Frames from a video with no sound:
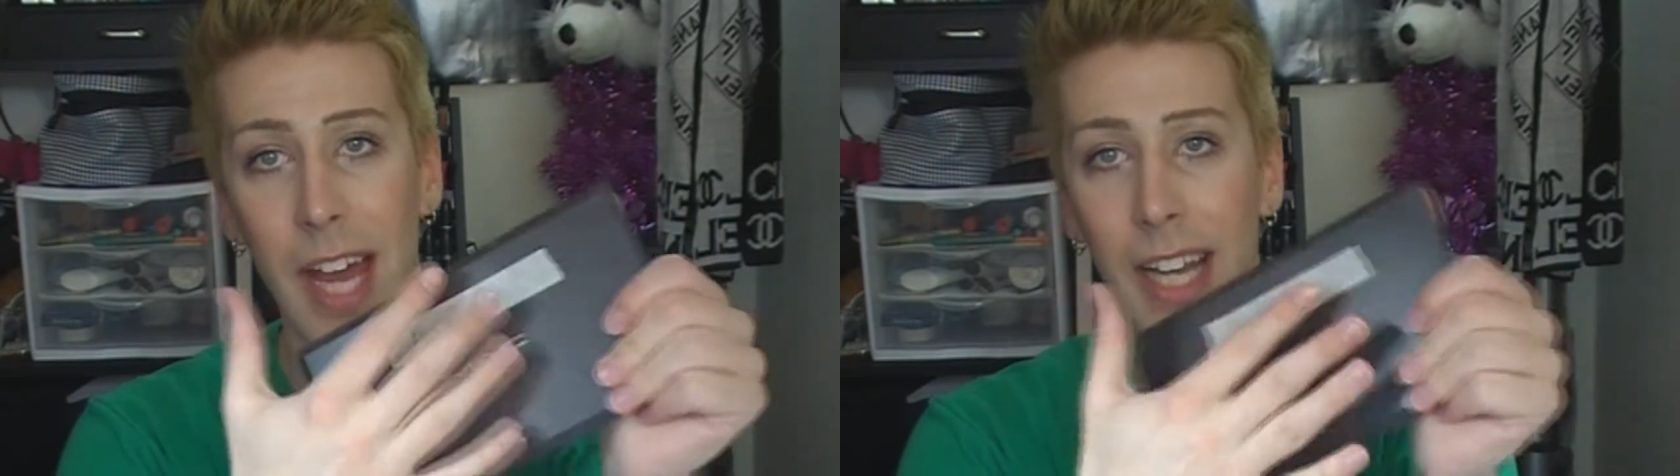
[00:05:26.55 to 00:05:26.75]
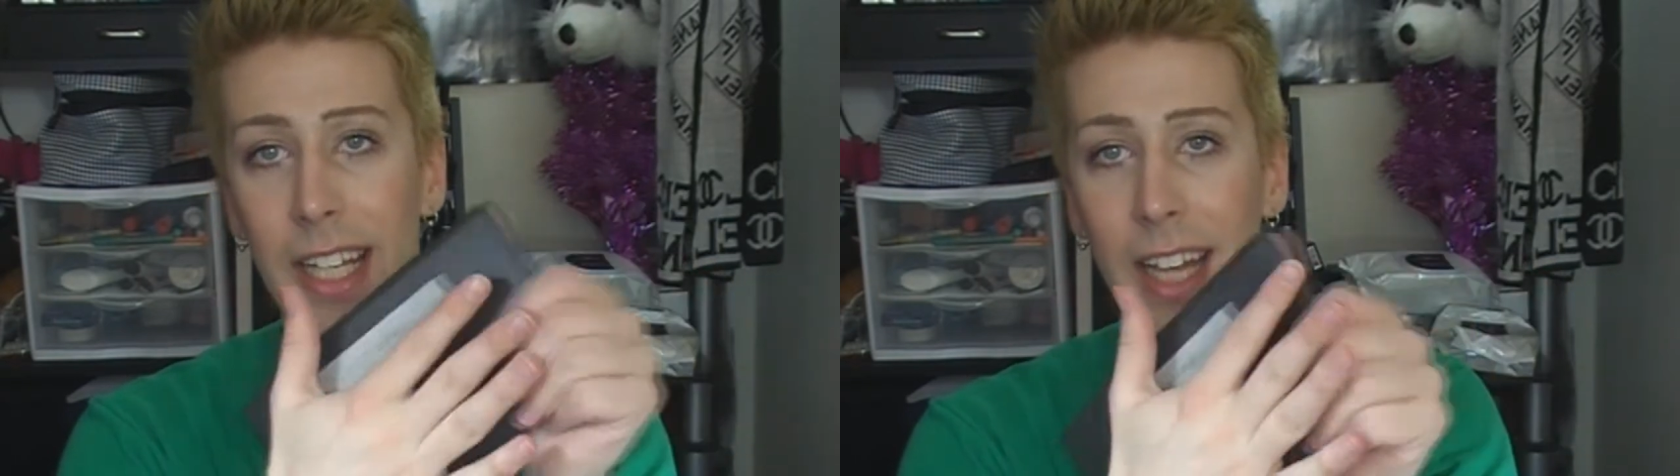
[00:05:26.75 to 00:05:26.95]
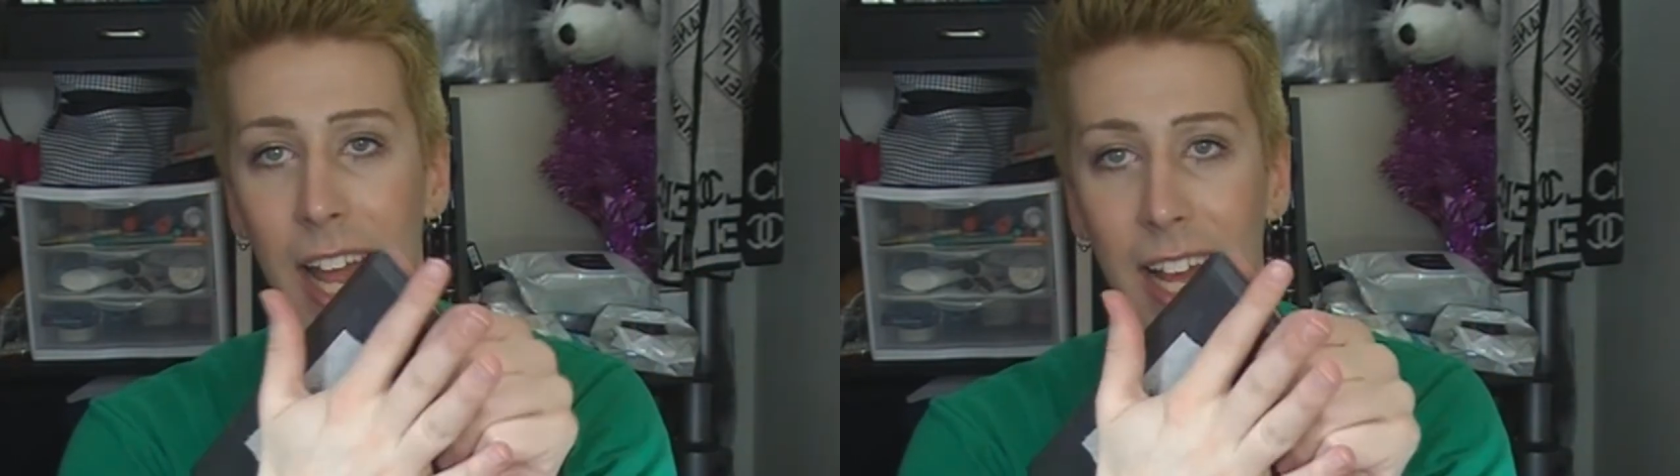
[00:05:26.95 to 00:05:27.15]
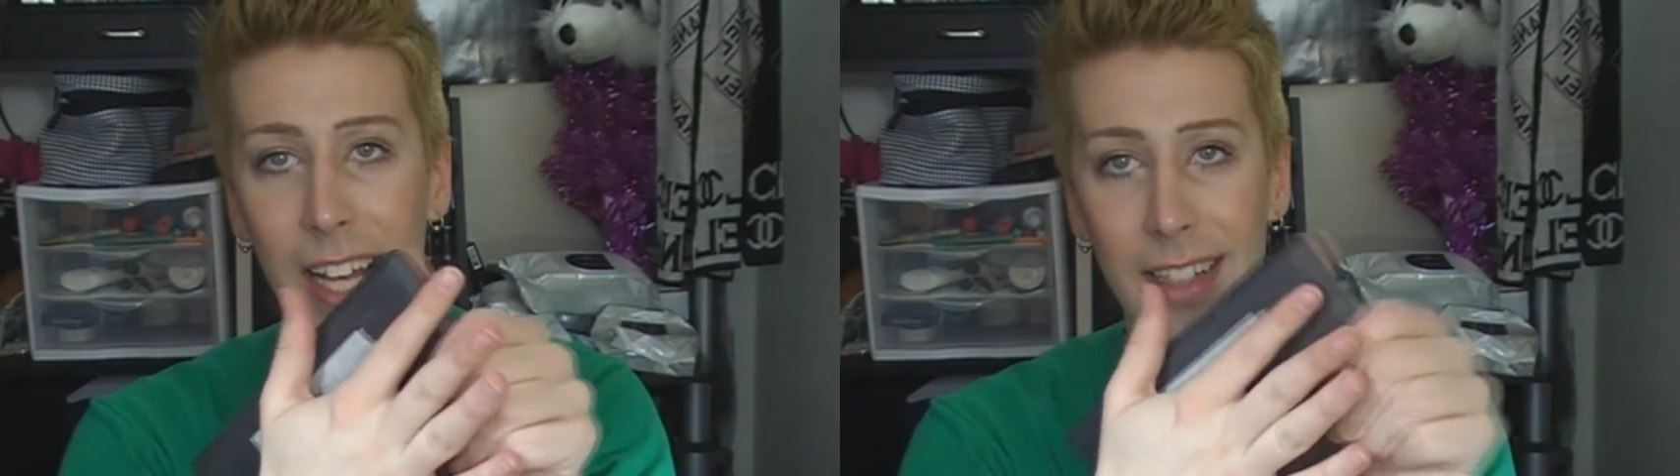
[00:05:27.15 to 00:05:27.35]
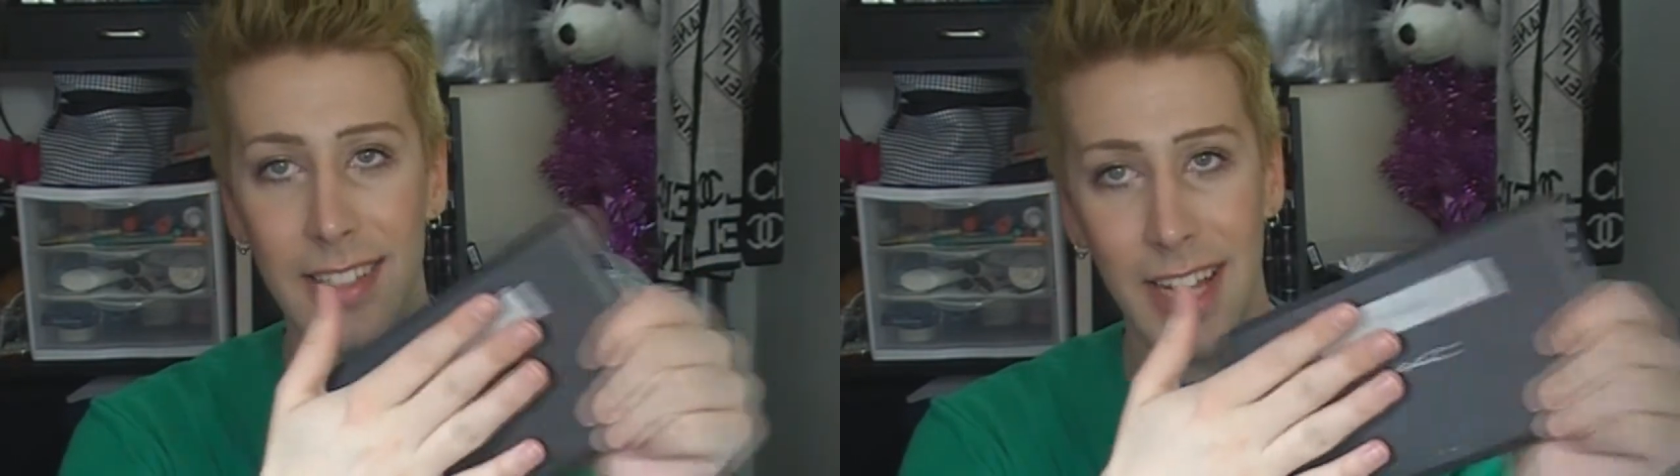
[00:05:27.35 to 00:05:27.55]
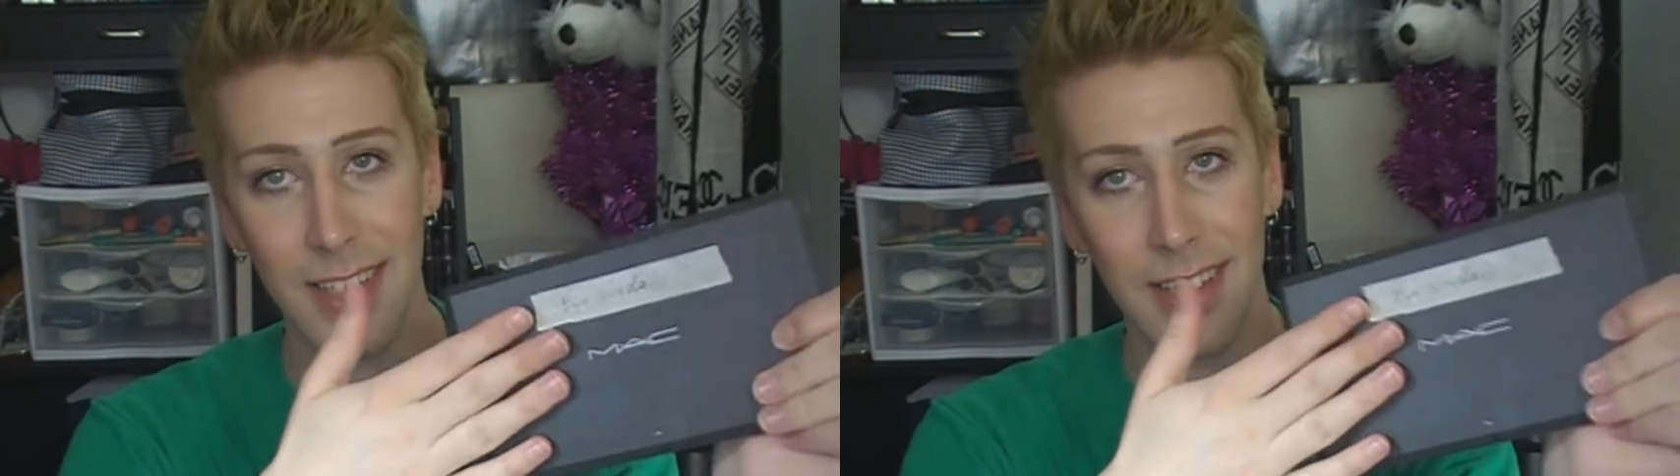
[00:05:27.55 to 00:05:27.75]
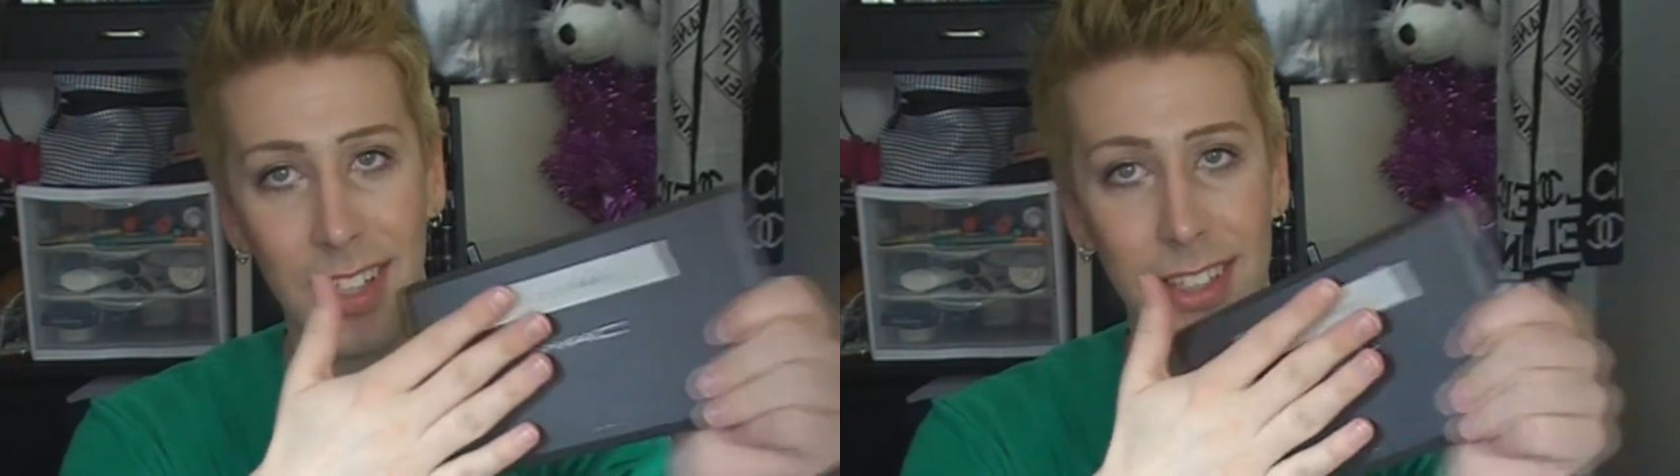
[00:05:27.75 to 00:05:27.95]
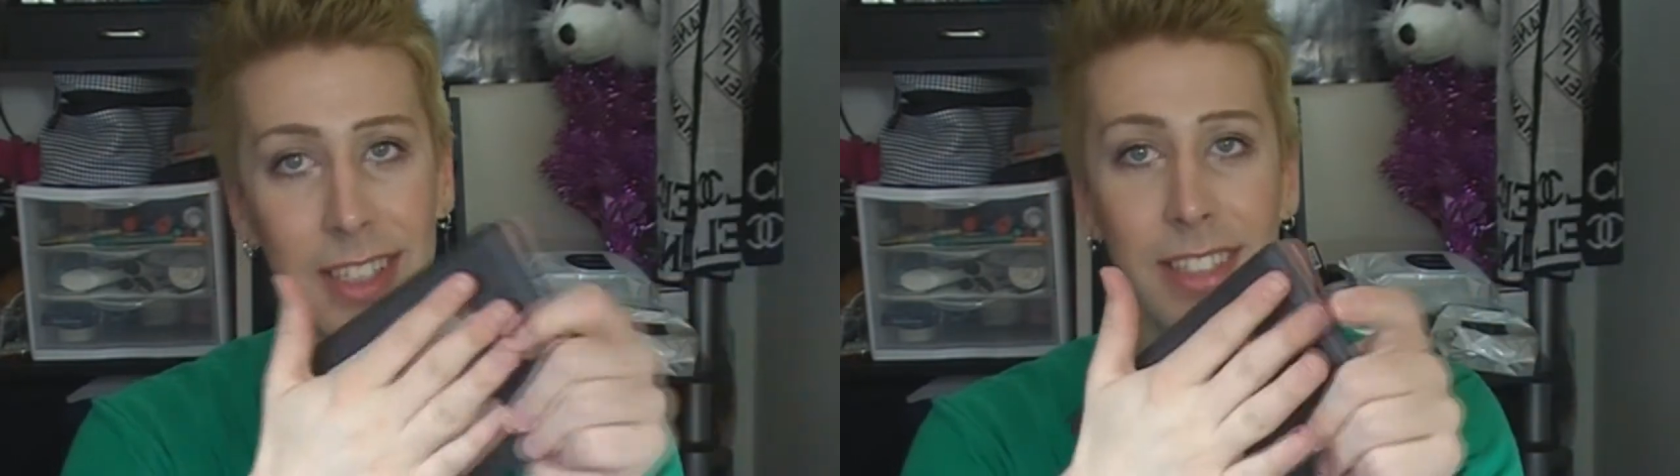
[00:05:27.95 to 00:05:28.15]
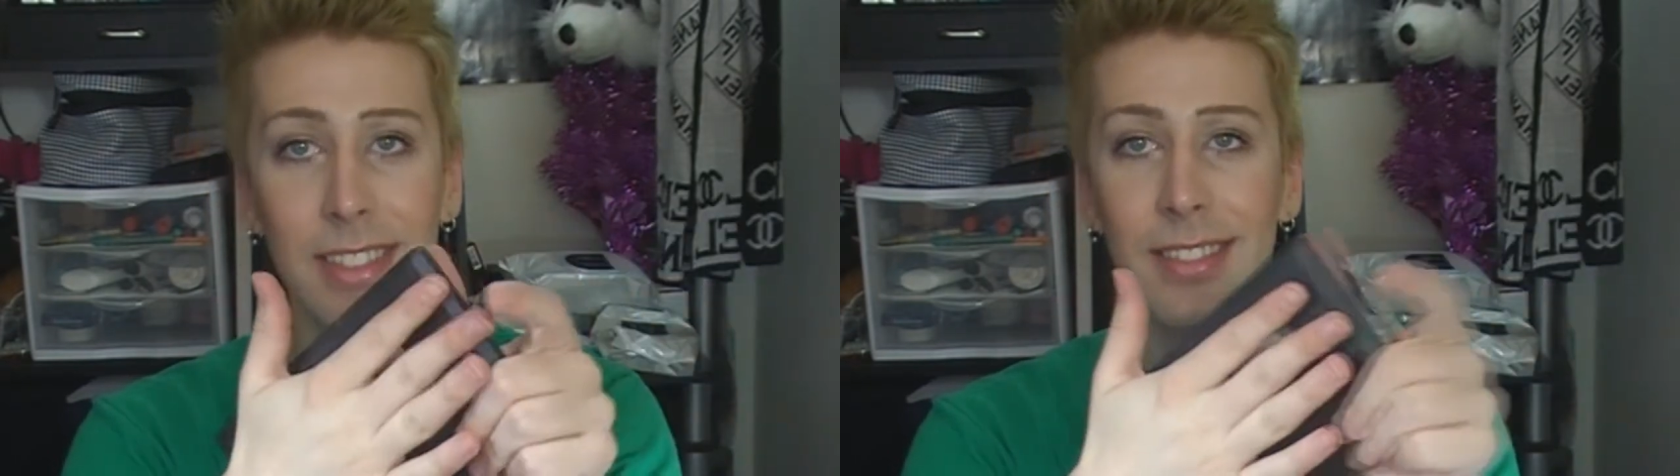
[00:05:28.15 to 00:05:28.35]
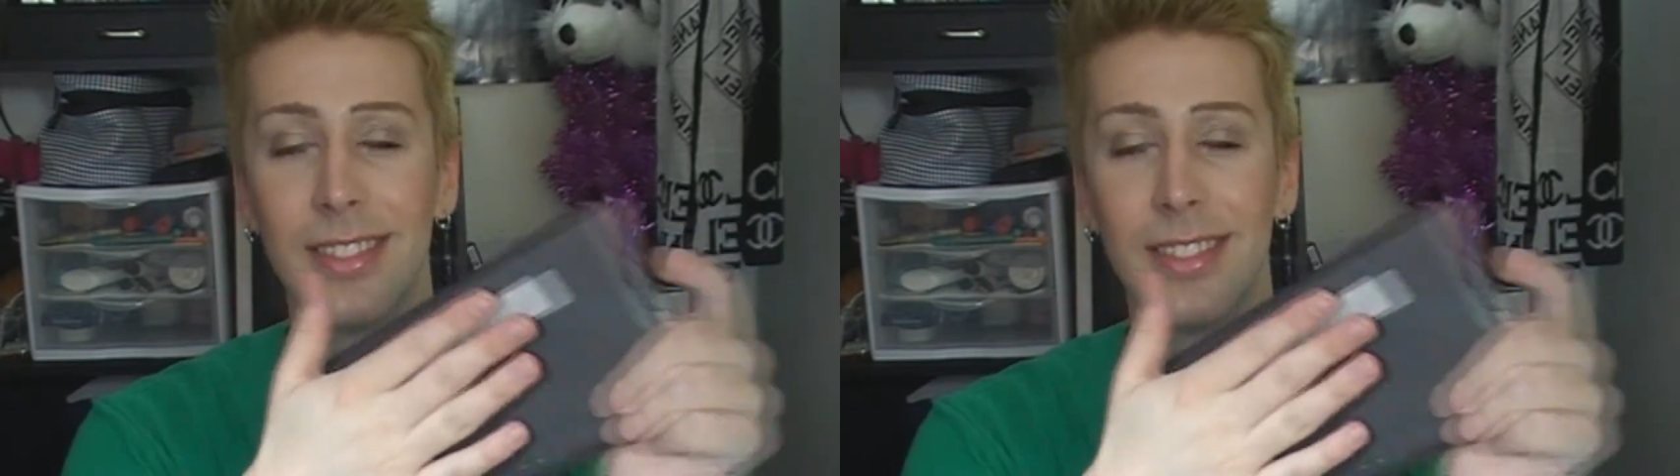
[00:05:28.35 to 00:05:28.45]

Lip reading: that it has that solid